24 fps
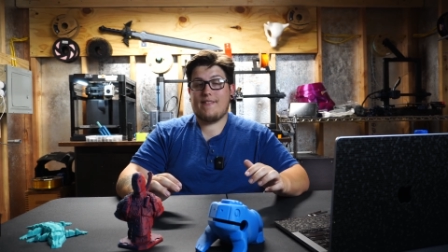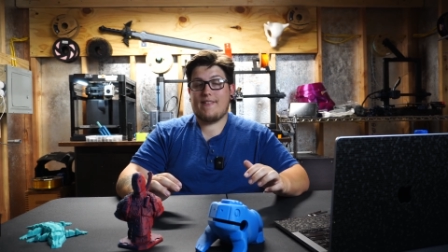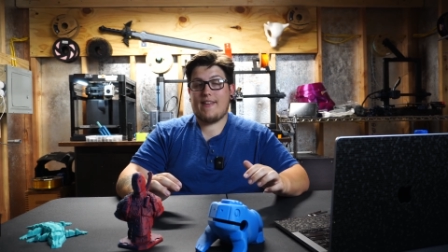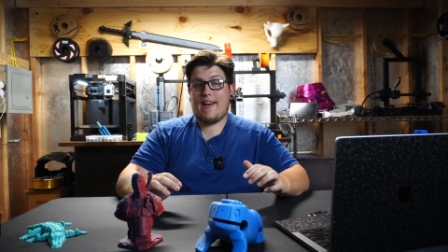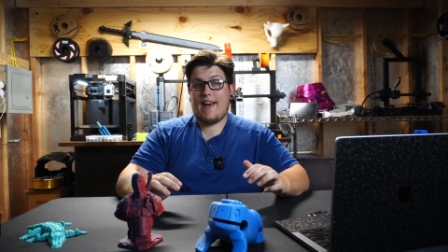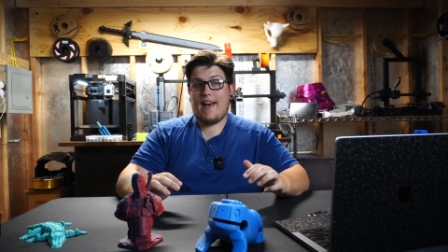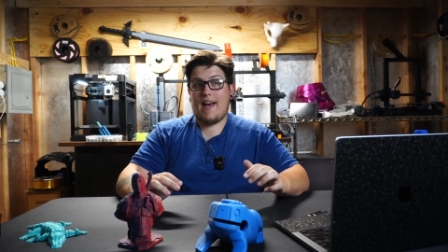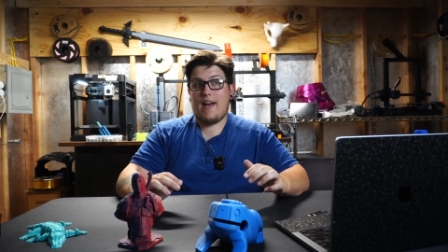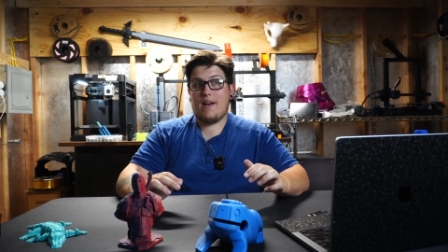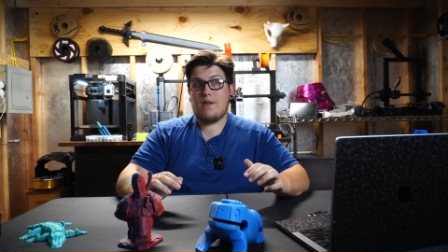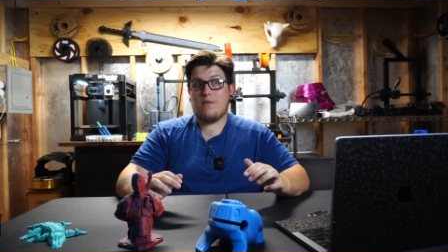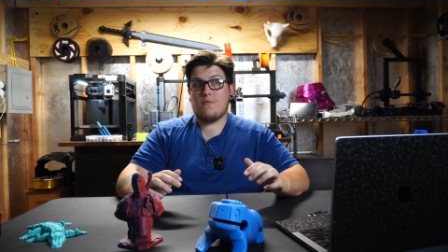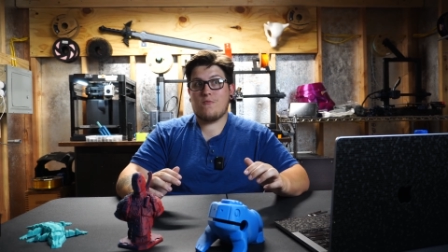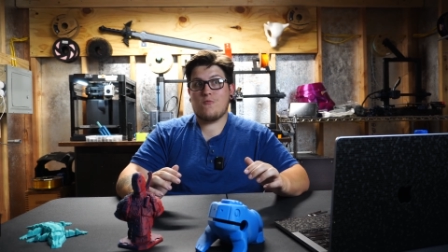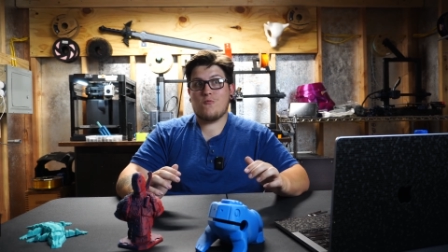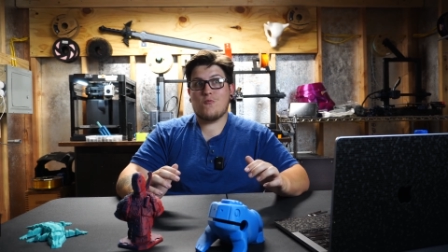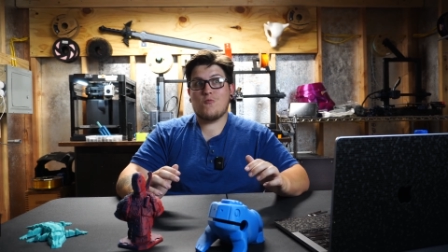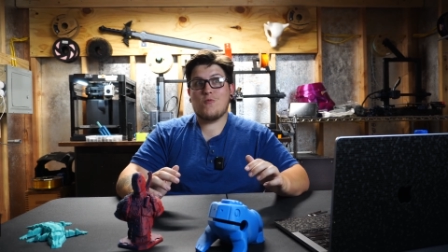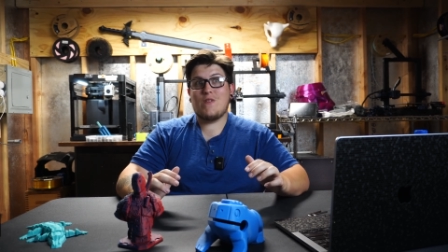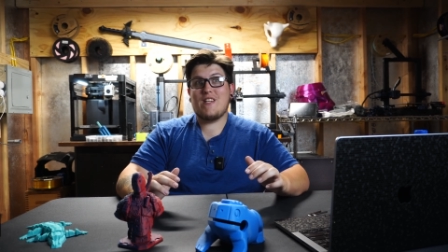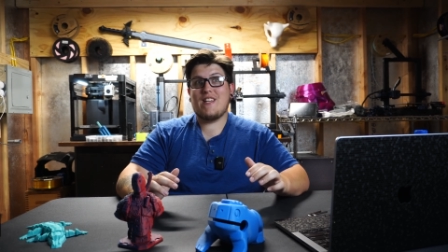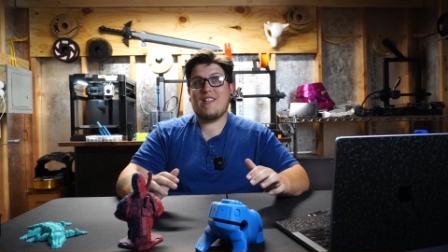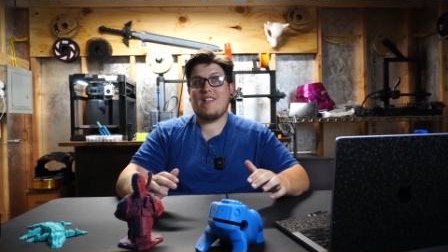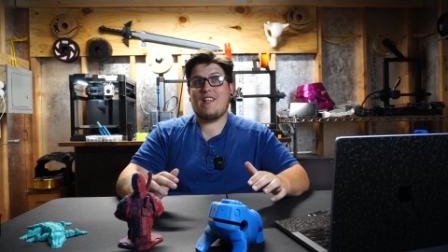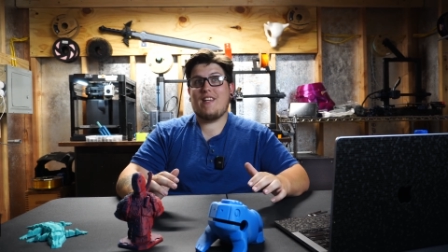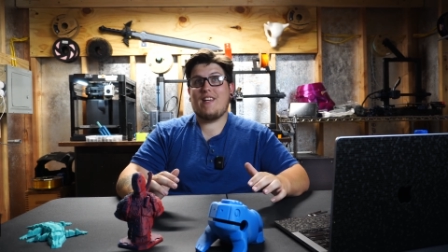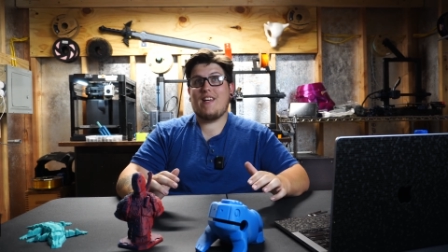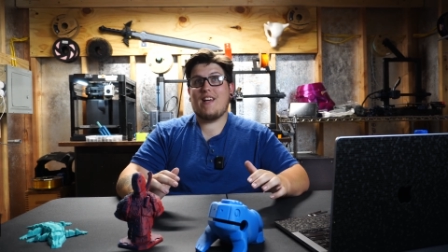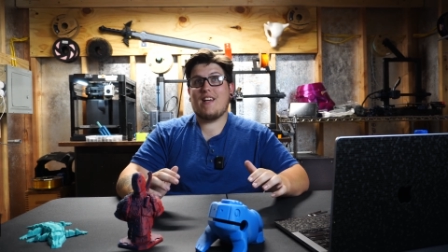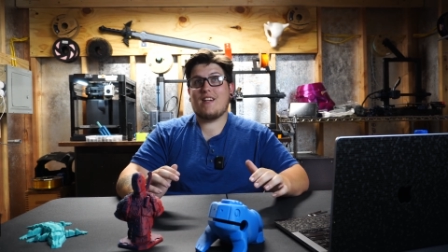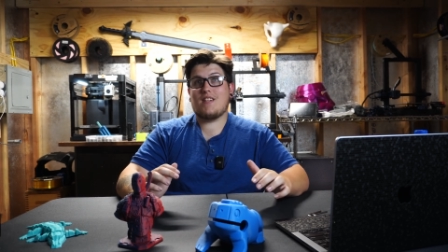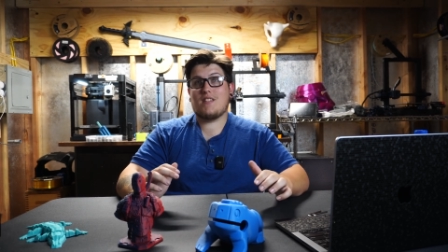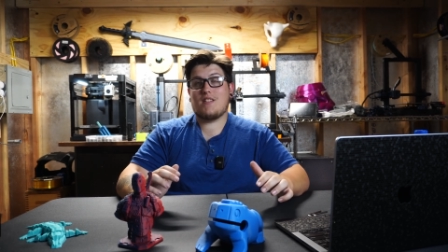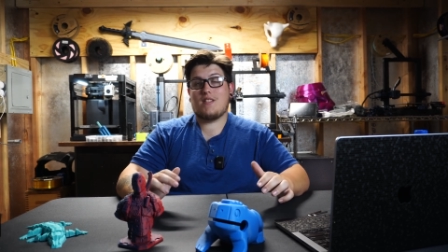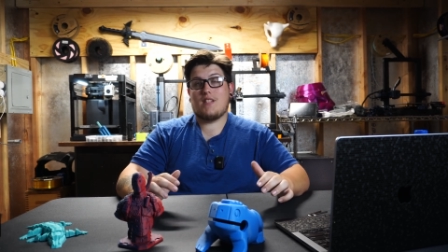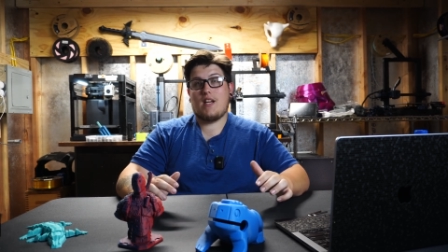that really
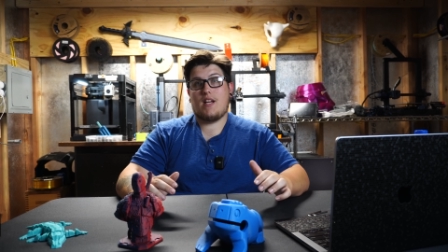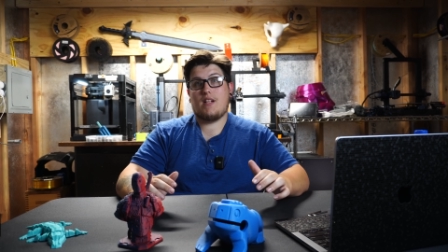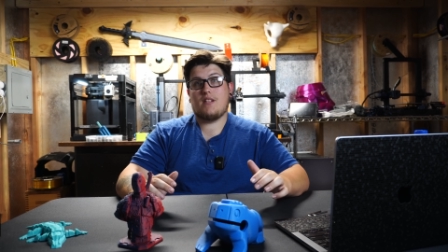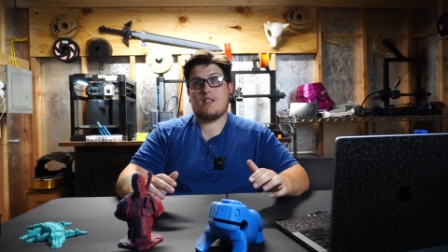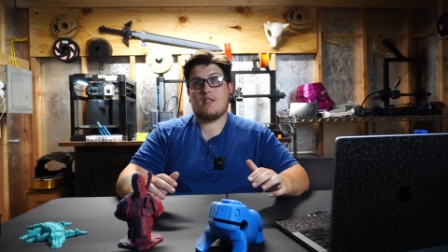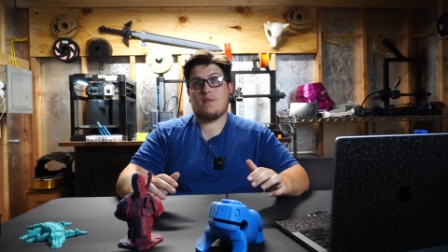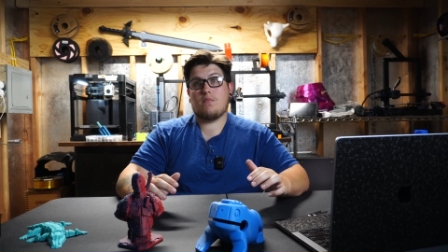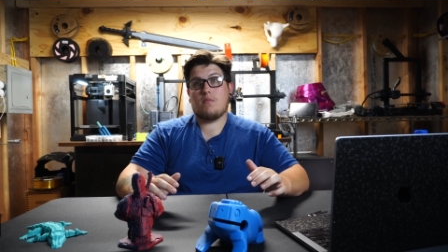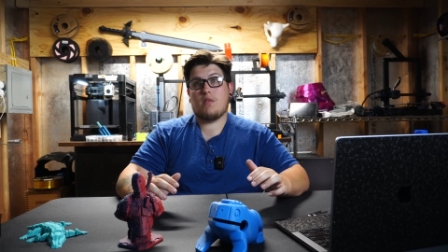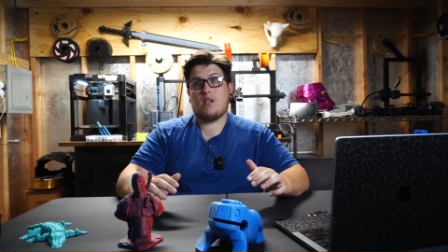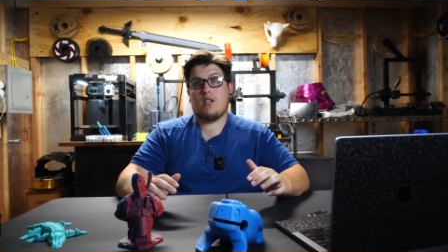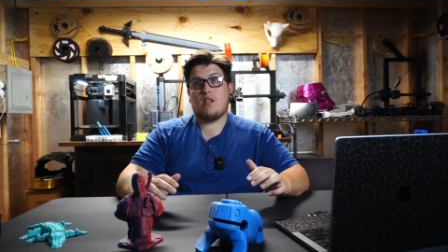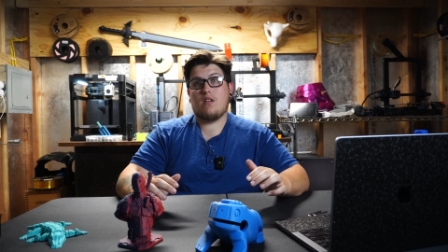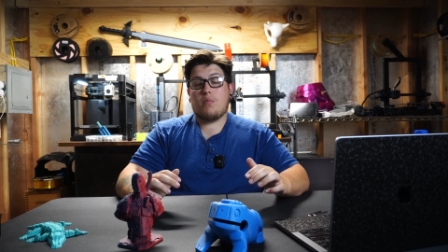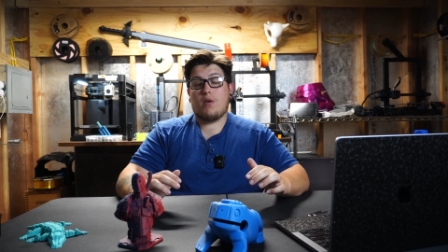excites me.